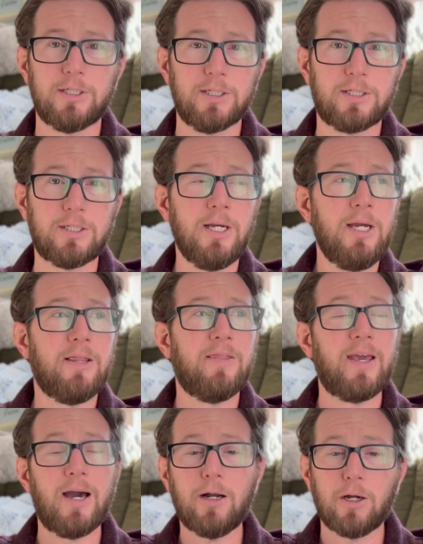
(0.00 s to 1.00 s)
It's
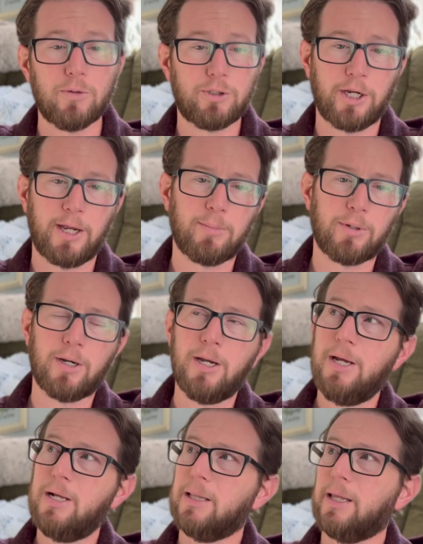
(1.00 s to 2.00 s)
the echo chamber.
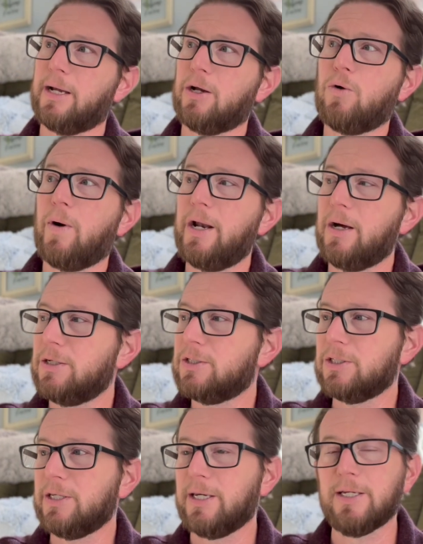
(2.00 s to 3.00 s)
Like, quite honestly,